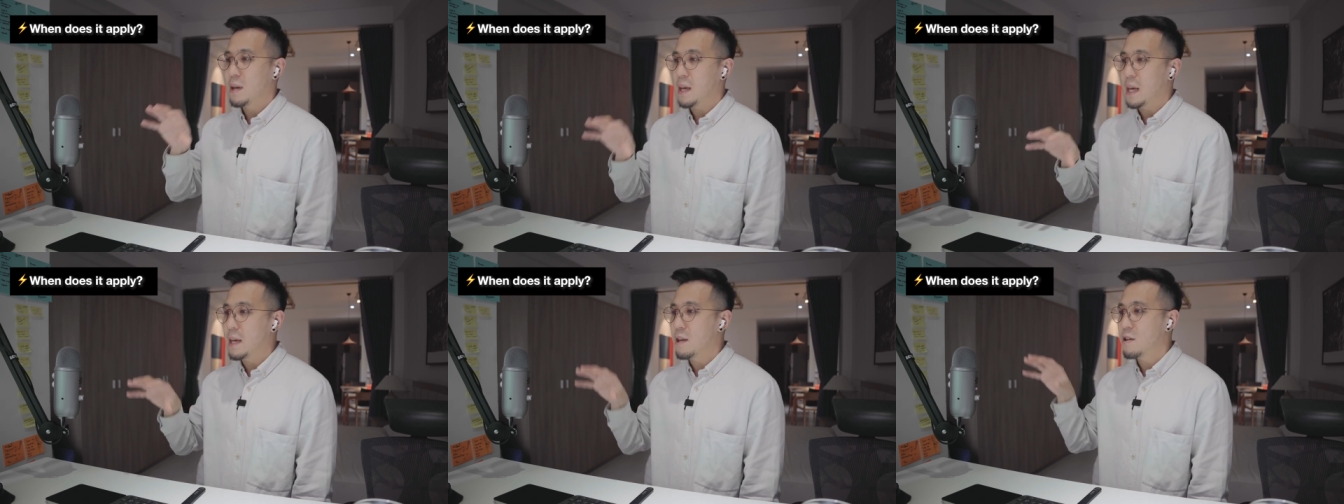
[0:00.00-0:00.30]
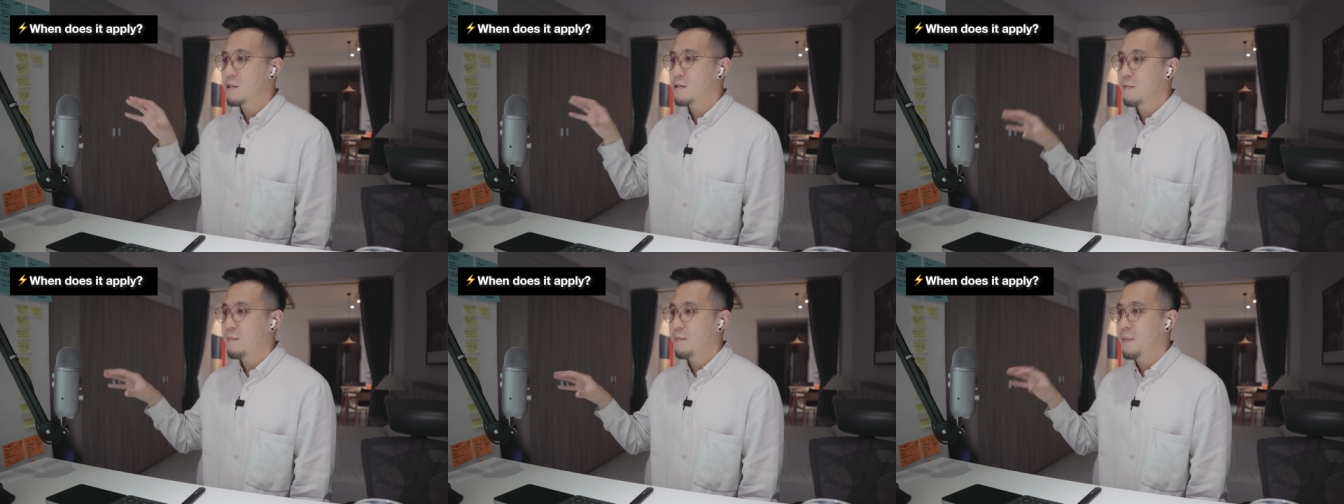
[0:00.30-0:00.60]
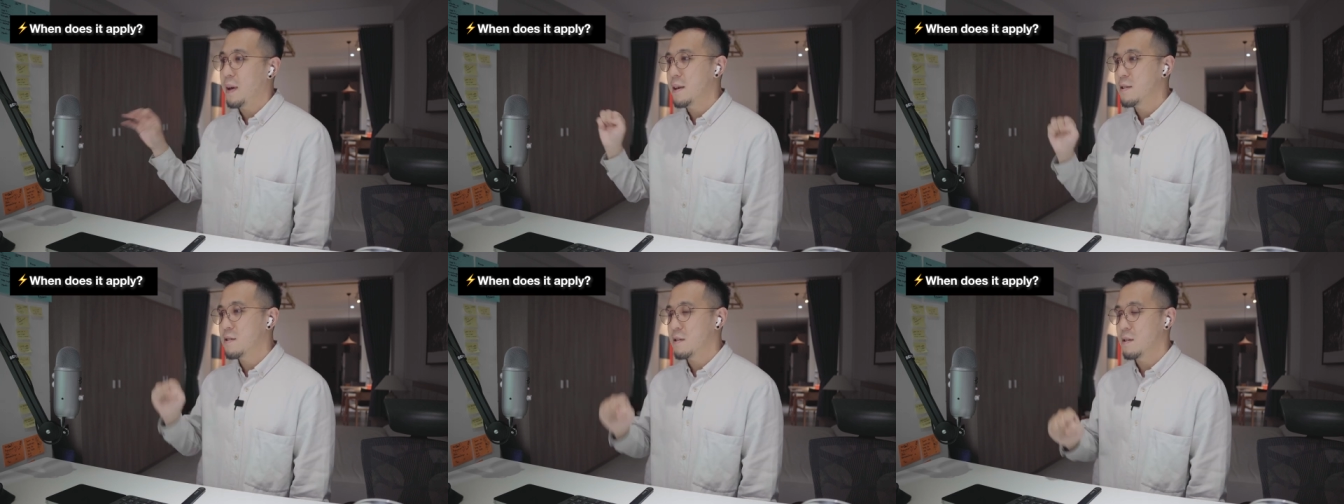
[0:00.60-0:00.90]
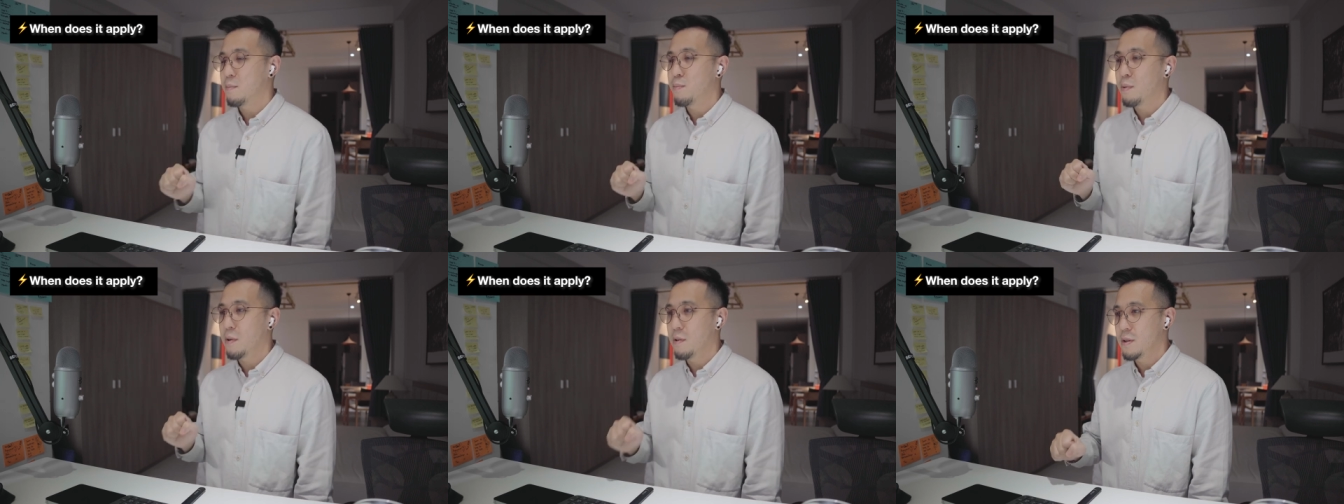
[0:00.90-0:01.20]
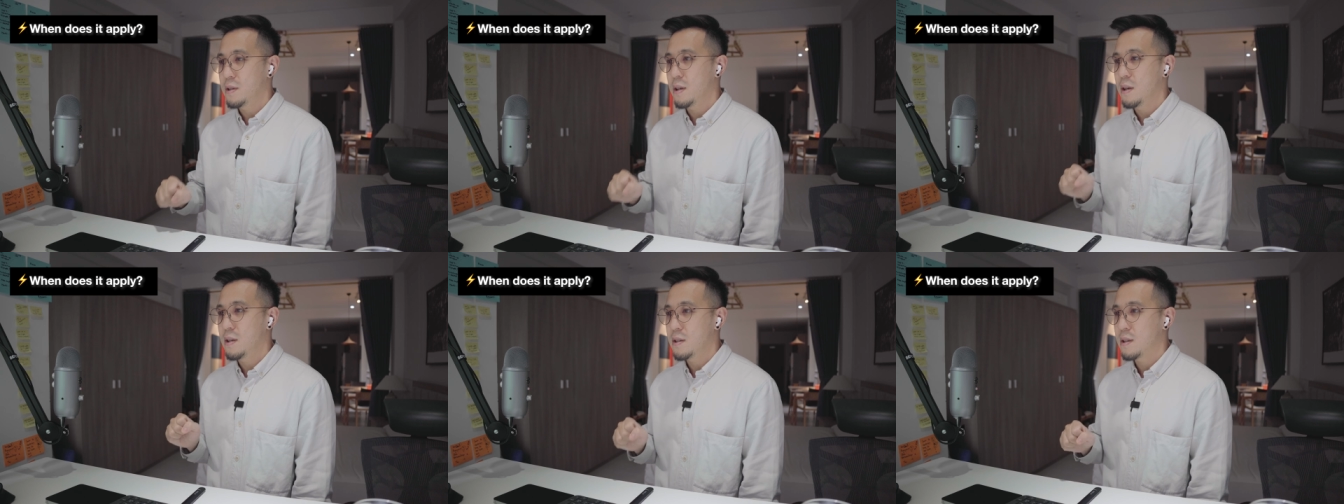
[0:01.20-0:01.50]
each phase of the
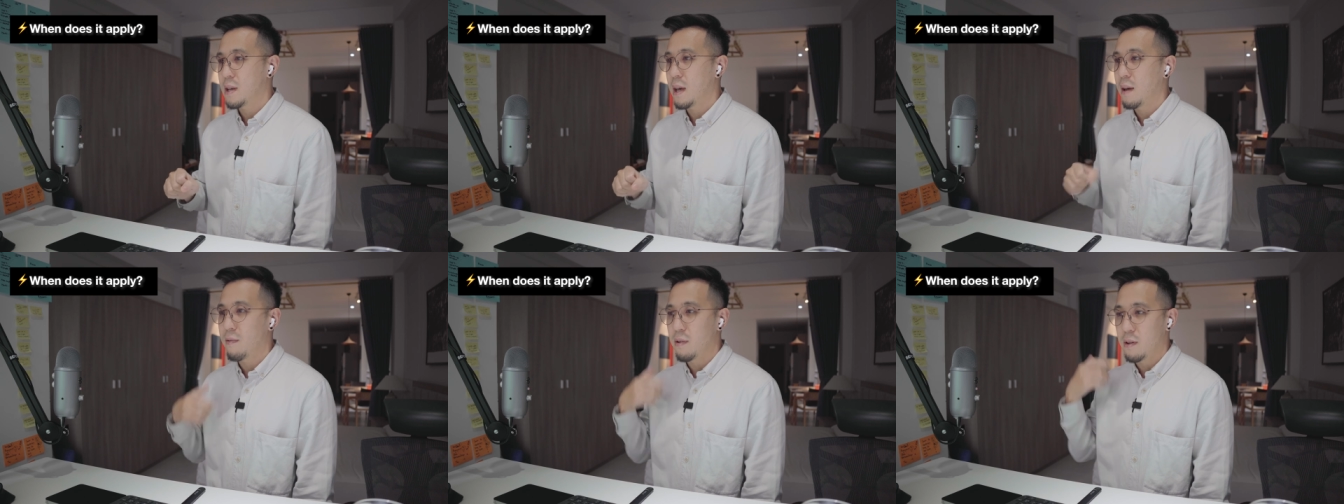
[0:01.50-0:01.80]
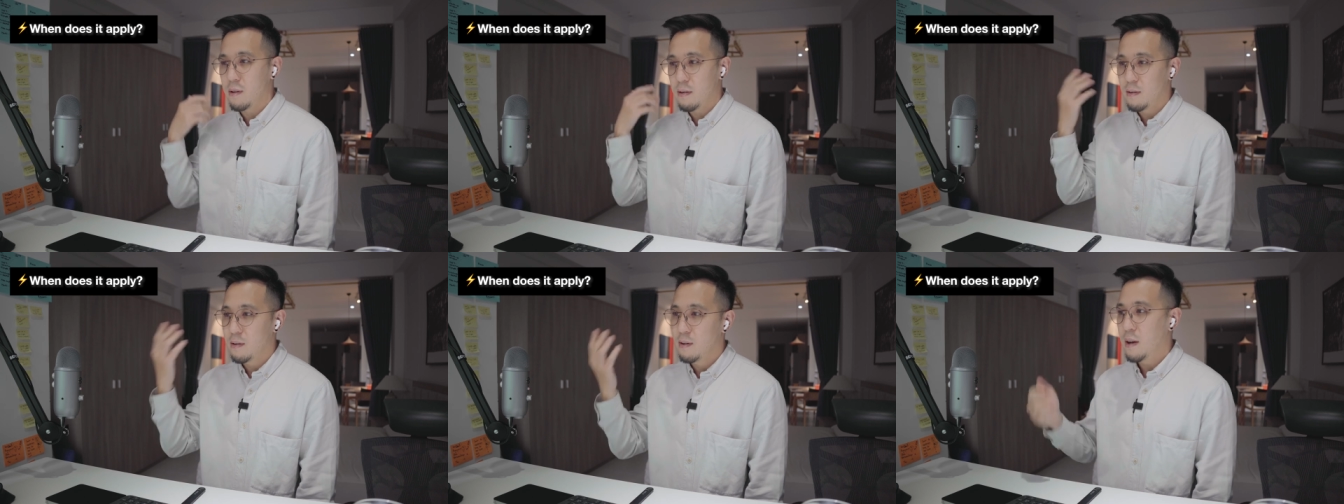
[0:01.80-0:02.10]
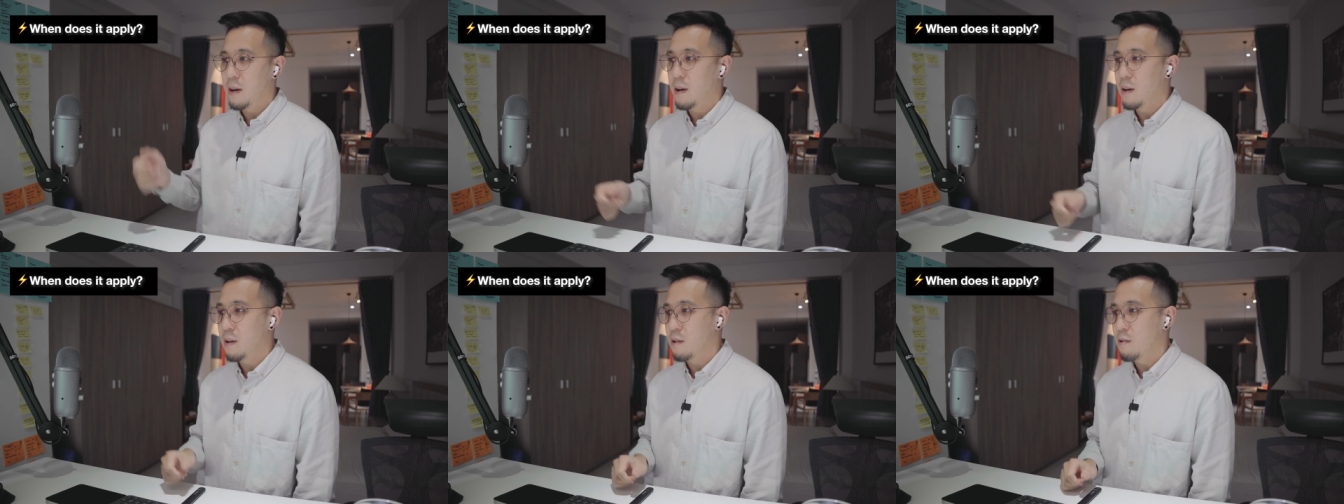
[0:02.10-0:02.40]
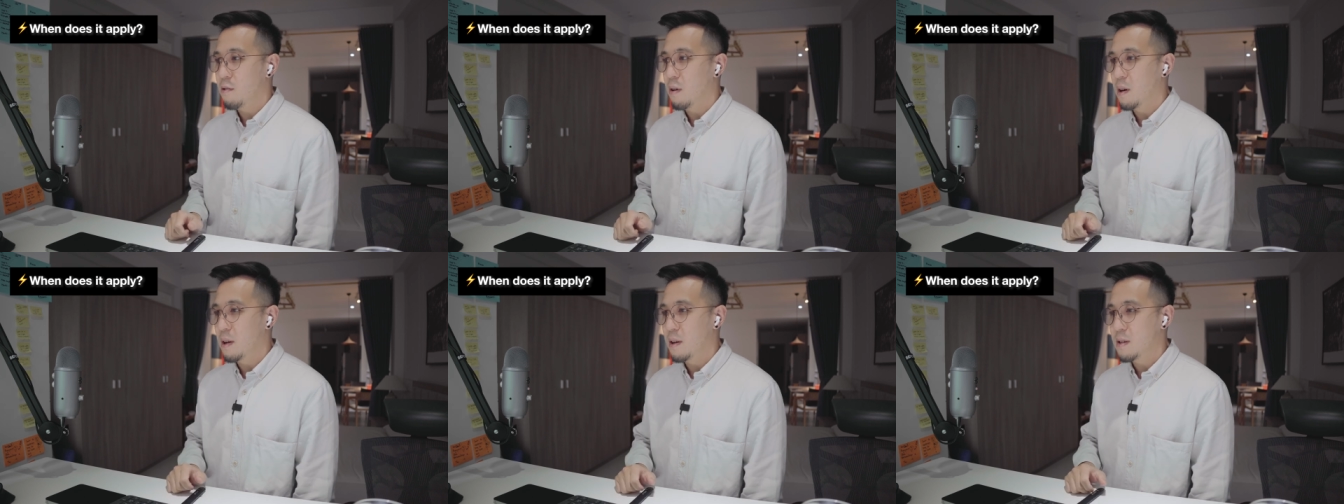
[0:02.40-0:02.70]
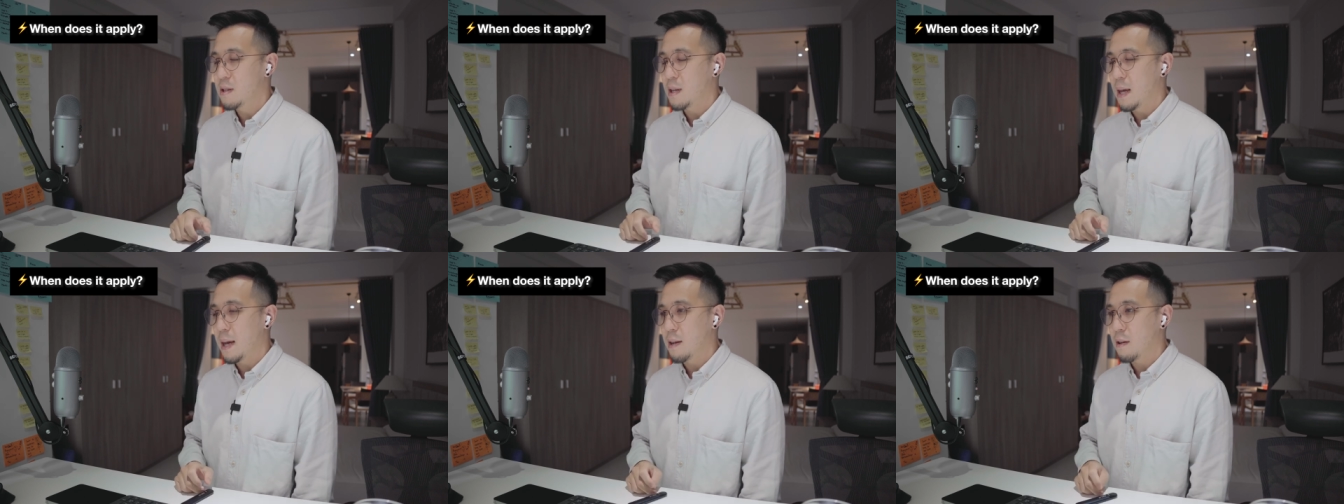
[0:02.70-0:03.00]
process given uh, your
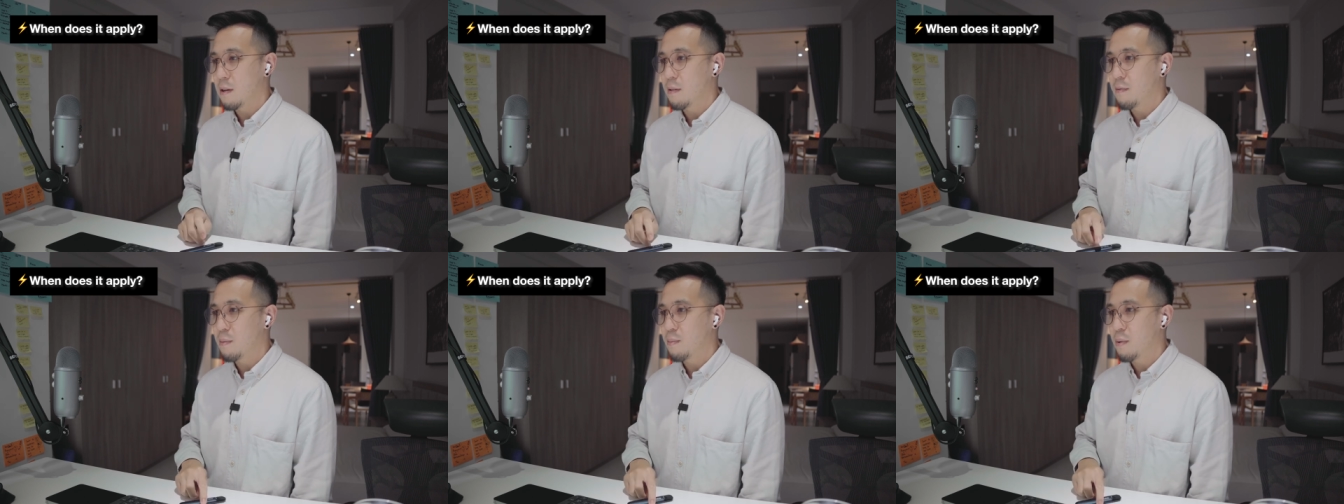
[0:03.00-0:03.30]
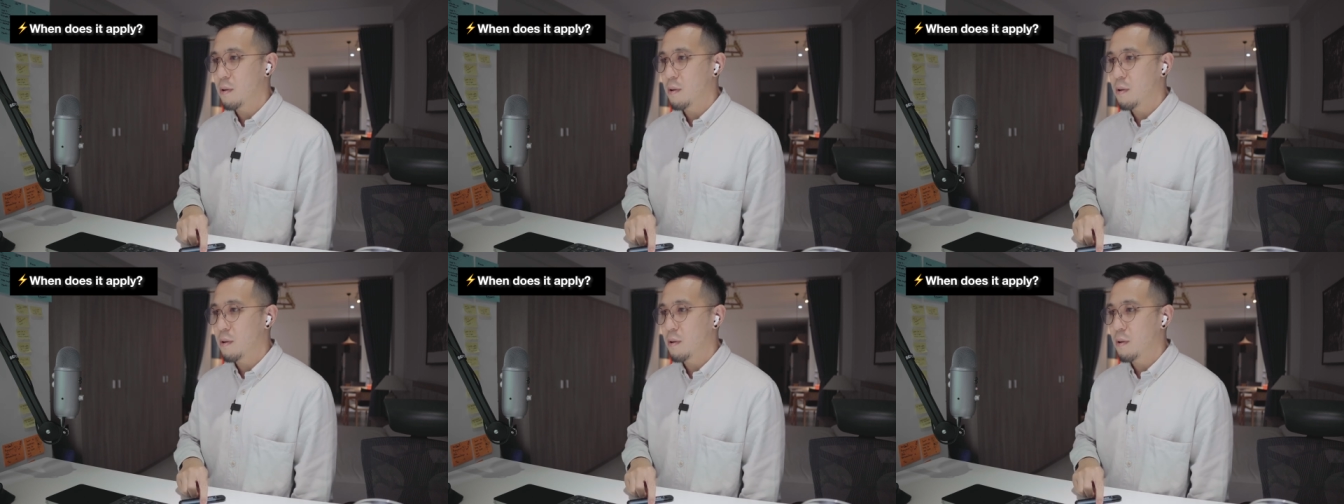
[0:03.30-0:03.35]
understanding of the